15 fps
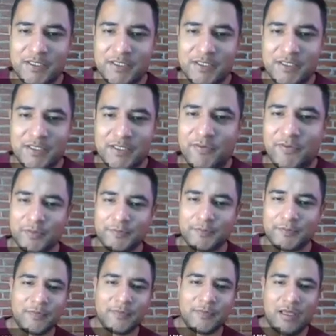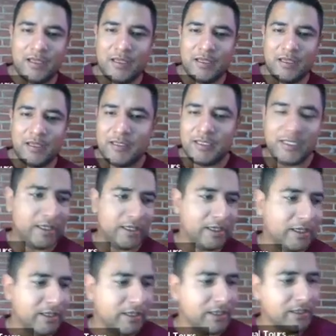first one.
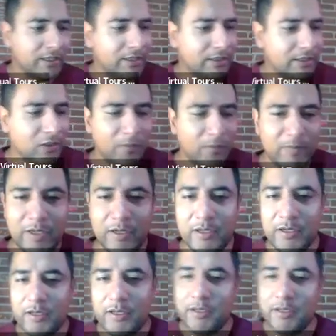The number